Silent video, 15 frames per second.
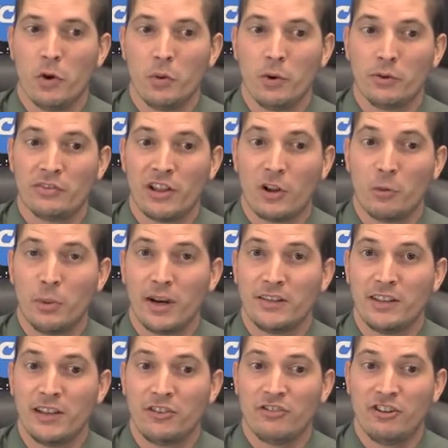we'll celebrate
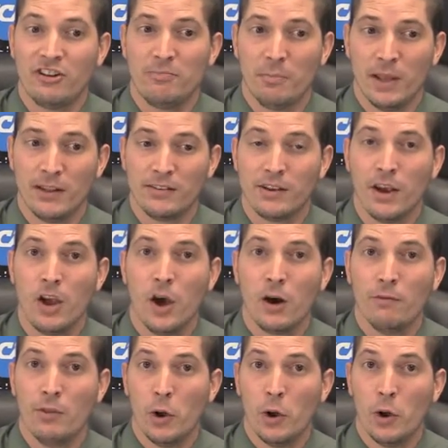the achievements of